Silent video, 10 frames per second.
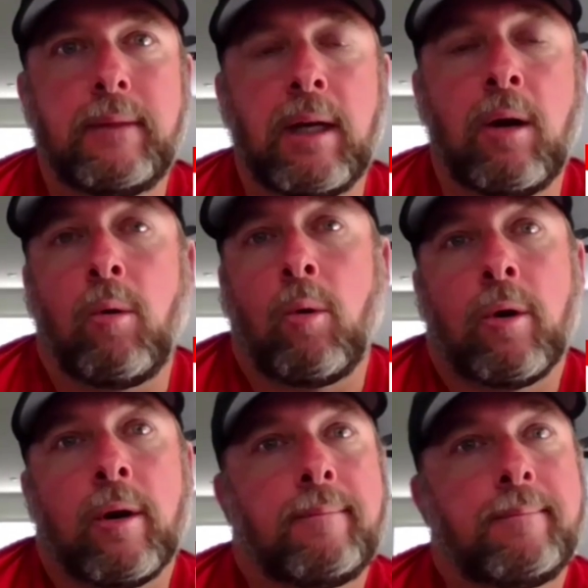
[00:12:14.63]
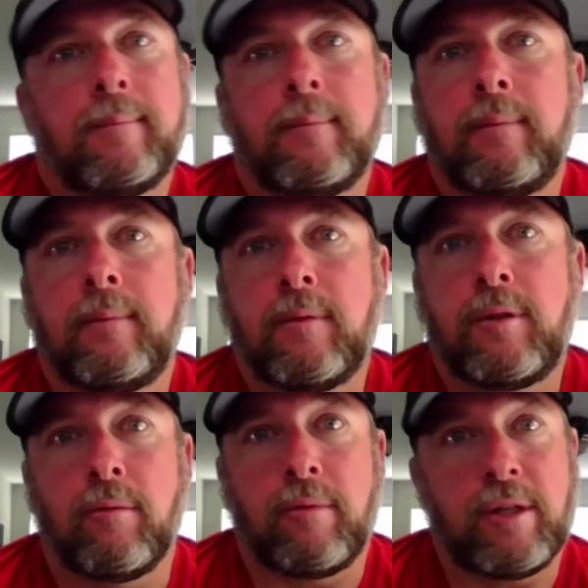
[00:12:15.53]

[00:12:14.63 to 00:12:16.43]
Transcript: know, or, you know,